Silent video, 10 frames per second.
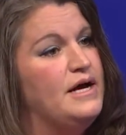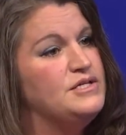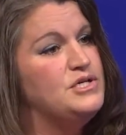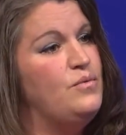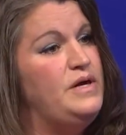
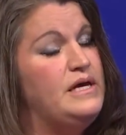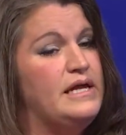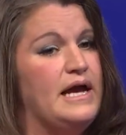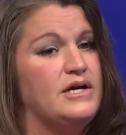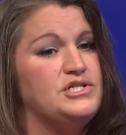So we
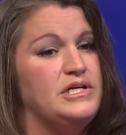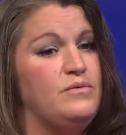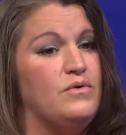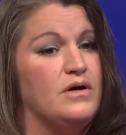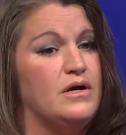can actually
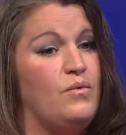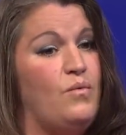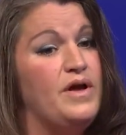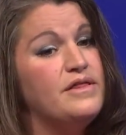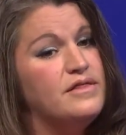work
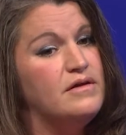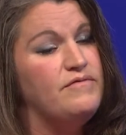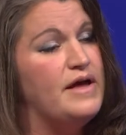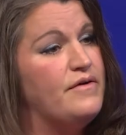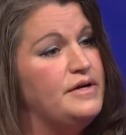with
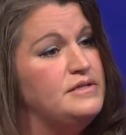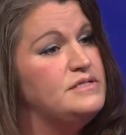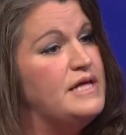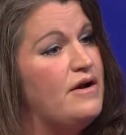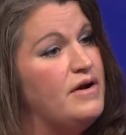veterans
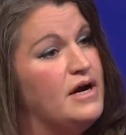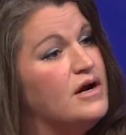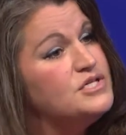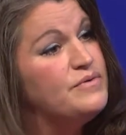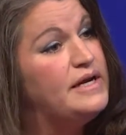that are
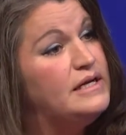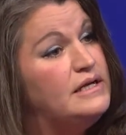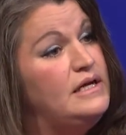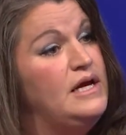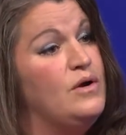
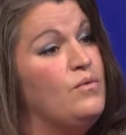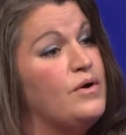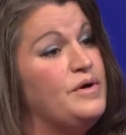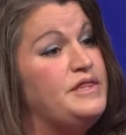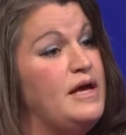incarcerated,
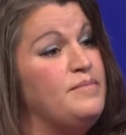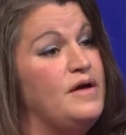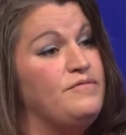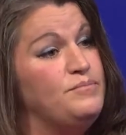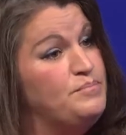work with them
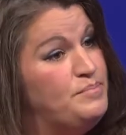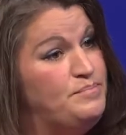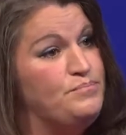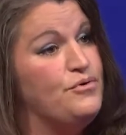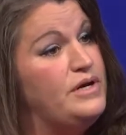
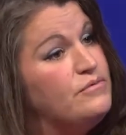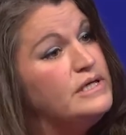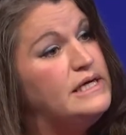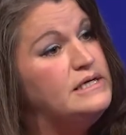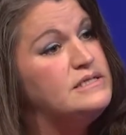
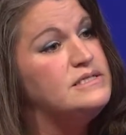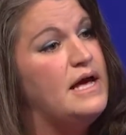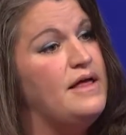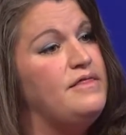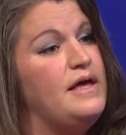pre-release,
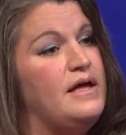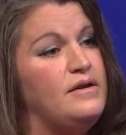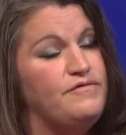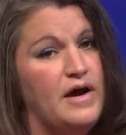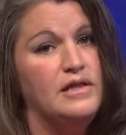and
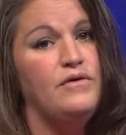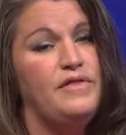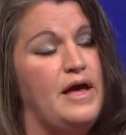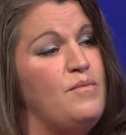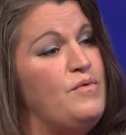then follow
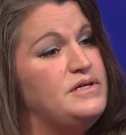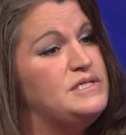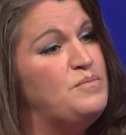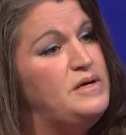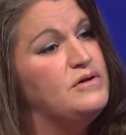them with
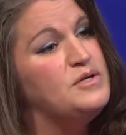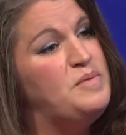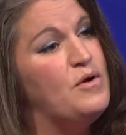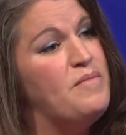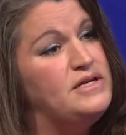some
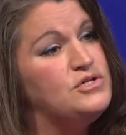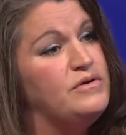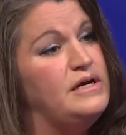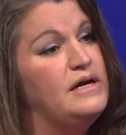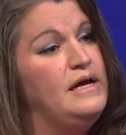peer-to-peer
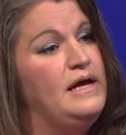mentoring